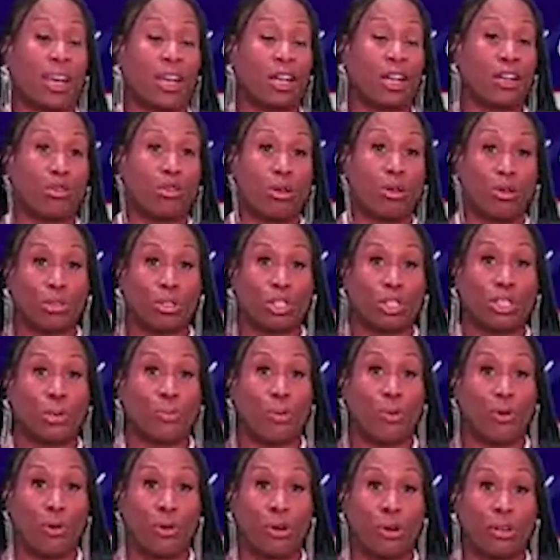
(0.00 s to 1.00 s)
to close the
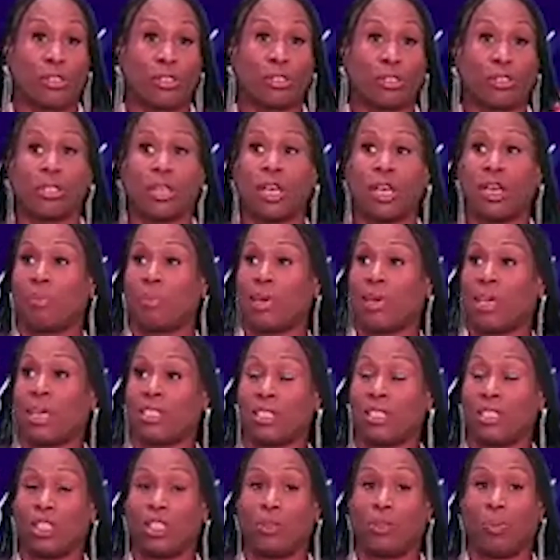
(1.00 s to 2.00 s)
borders
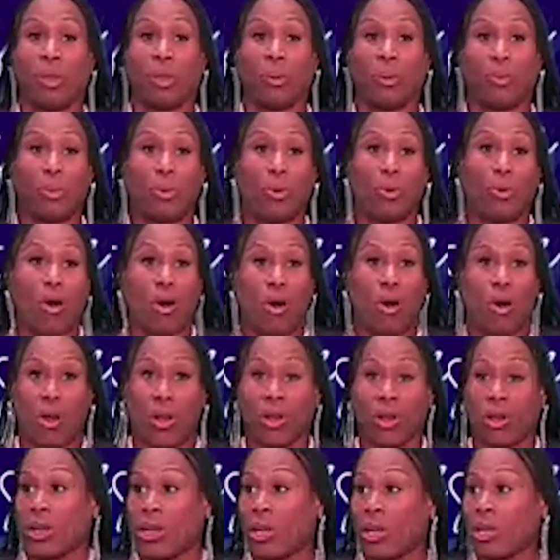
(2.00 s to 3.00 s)
because these people
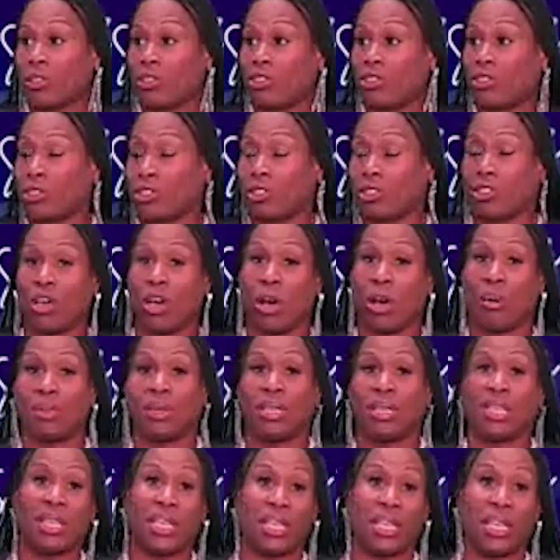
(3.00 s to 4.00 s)
are just
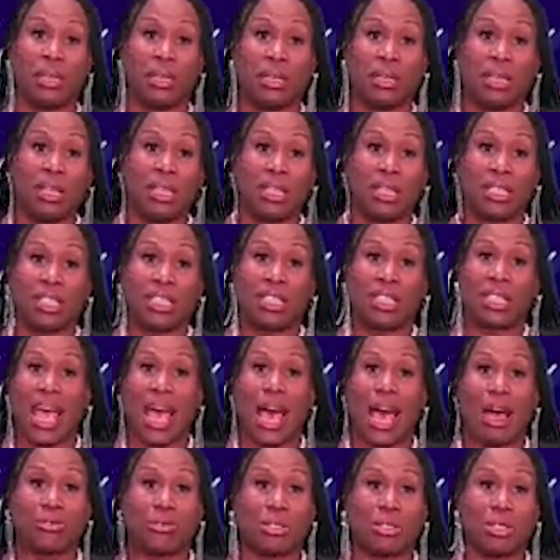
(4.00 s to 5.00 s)
coming in the
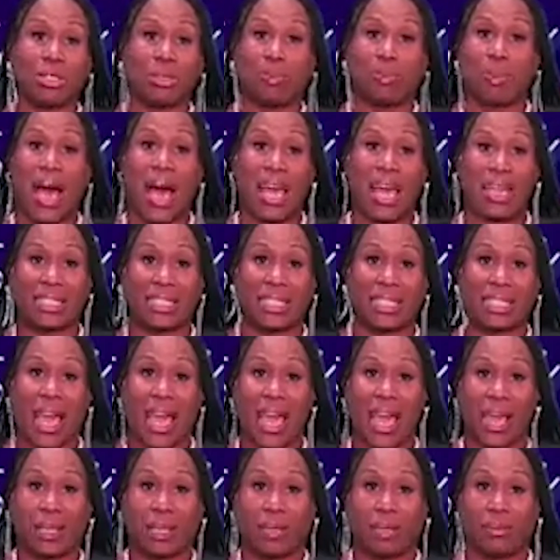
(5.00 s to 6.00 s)
thousands by the
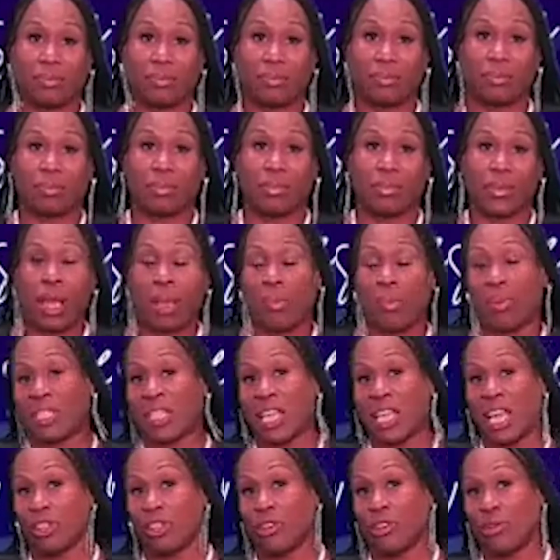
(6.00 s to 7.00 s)
day. But
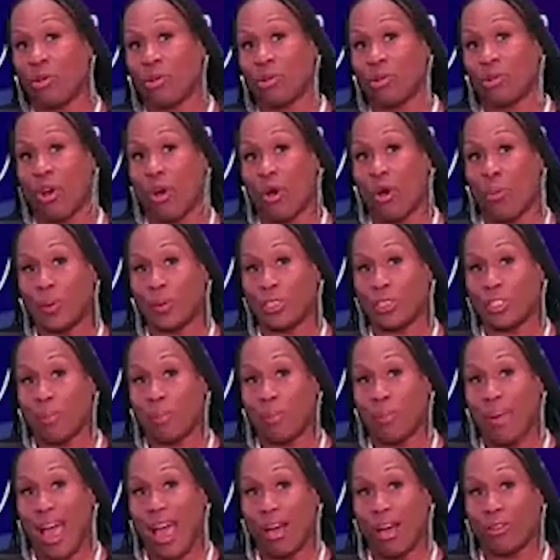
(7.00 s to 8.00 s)
then you opened your
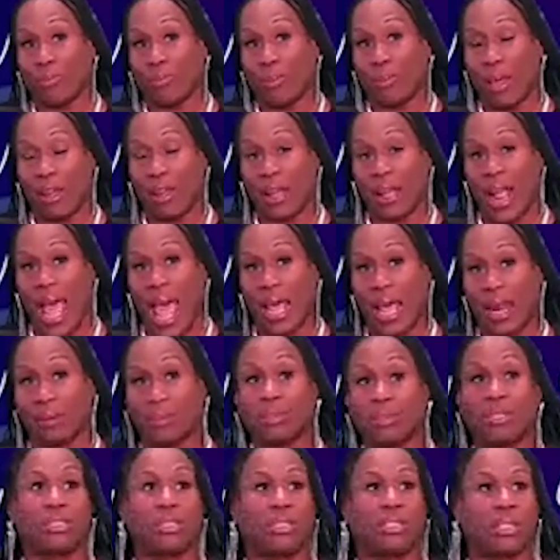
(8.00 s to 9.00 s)
mouth, Mayor
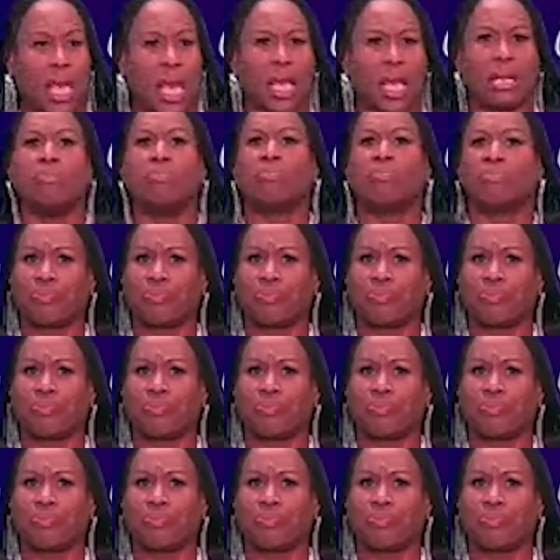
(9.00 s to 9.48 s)
Adams, and said,